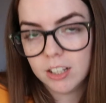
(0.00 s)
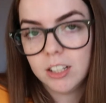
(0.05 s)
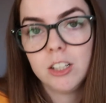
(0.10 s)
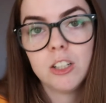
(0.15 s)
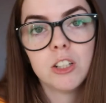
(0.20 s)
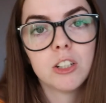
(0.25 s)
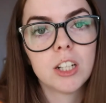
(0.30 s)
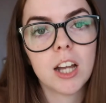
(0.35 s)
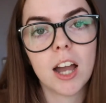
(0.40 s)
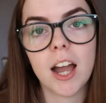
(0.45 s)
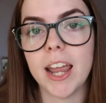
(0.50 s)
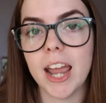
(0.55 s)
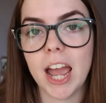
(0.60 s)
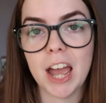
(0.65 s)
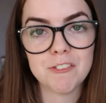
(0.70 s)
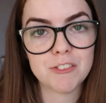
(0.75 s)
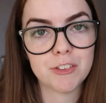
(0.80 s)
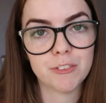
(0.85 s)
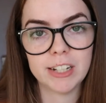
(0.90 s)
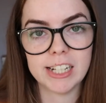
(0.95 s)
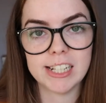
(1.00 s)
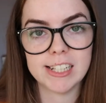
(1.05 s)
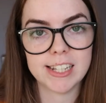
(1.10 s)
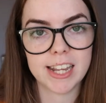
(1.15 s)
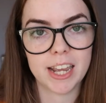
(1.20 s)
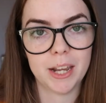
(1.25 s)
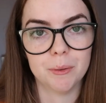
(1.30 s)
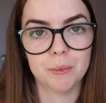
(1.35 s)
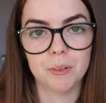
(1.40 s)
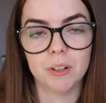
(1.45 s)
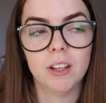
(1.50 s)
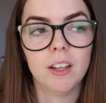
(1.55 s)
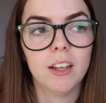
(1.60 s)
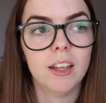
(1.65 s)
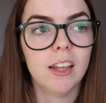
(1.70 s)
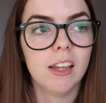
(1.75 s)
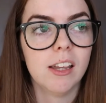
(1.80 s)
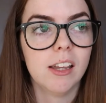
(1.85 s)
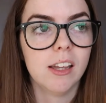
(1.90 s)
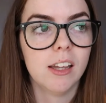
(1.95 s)
look, I have it written down,
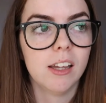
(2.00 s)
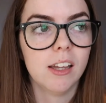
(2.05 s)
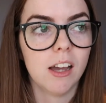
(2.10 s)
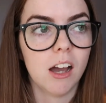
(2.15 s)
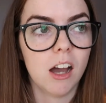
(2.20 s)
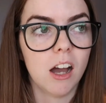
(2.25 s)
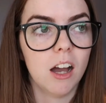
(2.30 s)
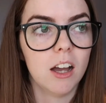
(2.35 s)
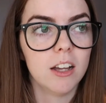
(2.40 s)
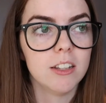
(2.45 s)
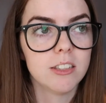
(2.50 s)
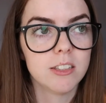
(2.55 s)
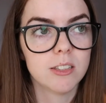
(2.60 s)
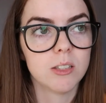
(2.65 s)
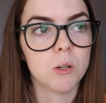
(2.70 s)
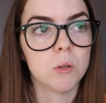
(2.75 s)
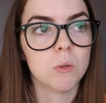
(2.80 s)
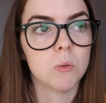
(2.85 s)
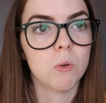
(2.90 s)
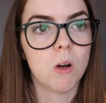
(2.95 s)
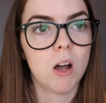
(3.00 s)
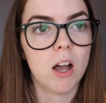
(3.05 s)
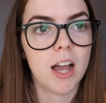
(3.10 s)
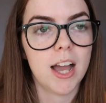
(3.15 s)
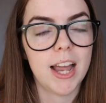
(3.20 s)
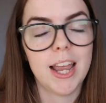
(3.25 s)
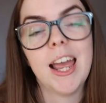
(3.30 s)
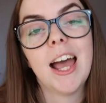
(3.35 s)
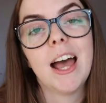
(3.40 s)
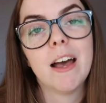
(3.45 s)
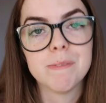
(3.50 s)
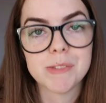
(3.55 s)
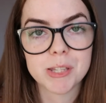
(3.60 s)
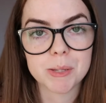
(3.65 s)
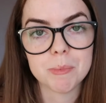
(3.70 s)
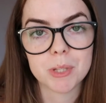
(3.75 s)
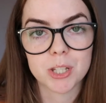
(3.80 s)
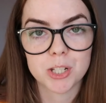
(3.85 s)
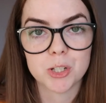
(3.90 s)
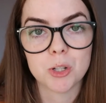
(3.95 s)
so I have
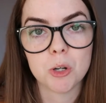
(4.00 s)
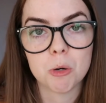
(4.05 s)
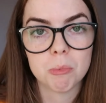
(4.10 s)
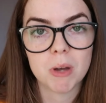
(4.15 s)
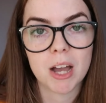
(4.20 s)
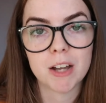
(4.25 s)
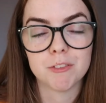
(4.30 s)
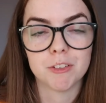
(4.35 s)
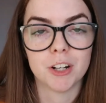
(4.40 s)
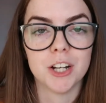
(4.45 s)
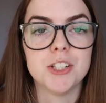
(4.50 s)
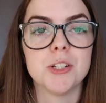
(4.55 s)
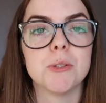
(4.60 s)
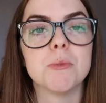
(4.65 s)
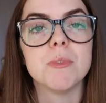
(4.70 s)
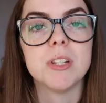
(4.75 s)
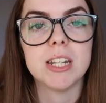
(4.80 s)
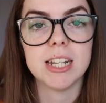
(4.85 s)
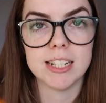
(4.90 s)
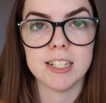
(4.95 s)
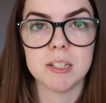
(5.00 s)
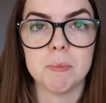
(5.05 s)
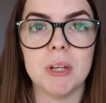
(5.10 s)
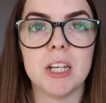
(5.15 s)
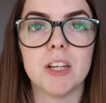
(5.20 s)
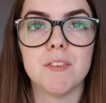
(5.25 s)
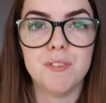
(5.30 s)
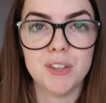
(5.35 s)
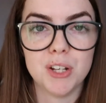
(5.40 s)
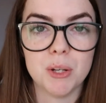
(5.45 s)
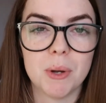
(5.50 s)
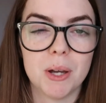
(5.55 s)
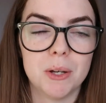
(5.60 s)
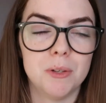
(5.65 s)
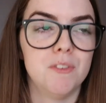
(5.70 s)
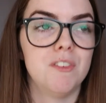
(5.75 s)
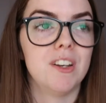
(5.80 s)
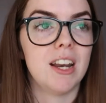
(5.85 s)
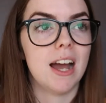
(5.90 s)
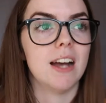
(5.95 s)
something to go back for. I don't need to make a video
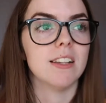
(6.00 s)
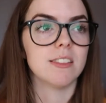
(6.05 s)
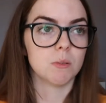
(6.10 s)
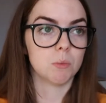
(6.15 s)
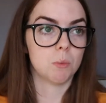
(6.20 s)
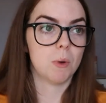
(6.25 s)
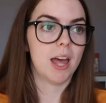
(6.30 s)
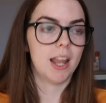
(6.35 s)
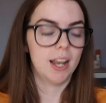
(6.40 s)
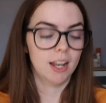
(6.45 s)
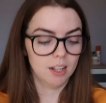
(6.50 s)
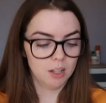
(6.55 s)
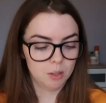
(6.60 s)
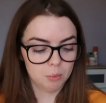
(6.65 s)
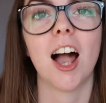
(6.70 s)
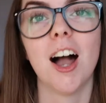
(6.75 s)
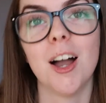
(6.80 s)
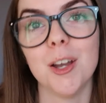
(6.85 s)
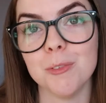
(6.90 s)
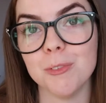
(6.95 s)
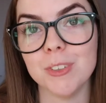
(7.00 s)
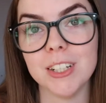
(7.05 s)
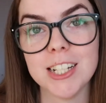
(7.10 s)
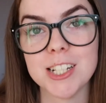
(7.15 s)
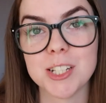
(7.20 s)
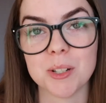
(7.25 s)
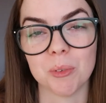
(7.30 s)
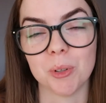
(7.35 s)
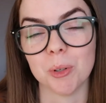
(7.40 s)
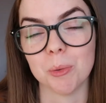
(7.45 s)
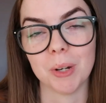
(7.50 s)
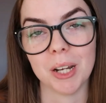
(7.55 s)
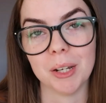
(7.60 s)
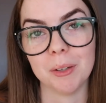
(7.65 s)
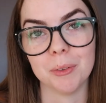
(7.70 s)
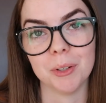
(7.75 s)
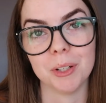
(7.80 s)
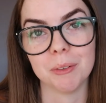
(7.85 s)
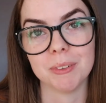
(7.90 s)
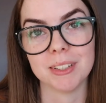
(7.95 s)
out of it as well. I really don't know where
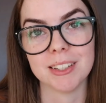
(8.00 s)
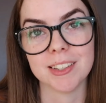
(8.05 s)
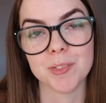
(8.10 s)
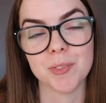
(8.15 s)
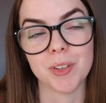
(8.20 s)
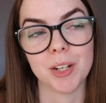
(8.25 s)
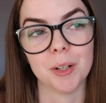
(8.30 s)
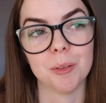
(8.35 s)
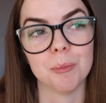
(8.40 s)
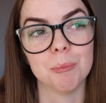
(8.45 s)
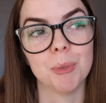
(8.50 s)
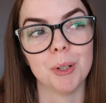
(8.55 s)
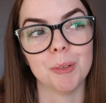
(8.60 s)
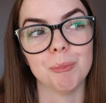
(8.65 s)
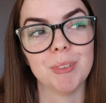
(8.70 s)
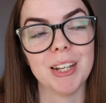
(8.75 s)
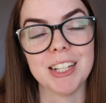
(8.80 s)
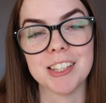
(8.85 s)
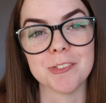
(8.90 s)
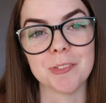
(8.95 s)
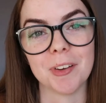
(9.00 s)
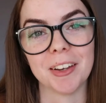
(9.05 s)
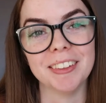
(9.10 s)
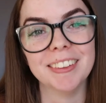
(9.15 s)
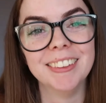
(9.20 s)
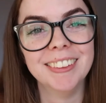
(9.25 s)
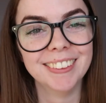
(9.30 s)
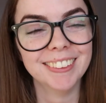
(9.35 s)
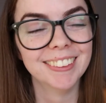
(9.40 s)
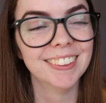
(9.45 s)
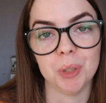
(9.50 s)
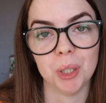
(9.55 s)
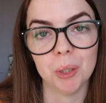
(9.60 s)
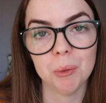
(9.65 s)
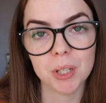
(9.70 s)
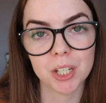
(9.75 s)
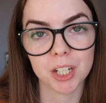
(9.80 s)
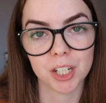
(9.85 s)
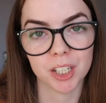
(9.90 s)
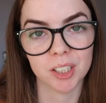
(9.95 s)
I'm going with this video, but it's fine. New
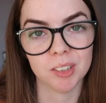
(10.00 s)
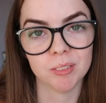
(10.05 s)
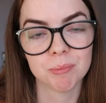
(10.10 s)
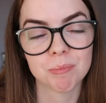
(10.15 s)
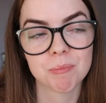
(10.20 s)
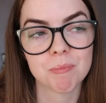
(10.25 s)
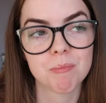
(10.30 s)
year,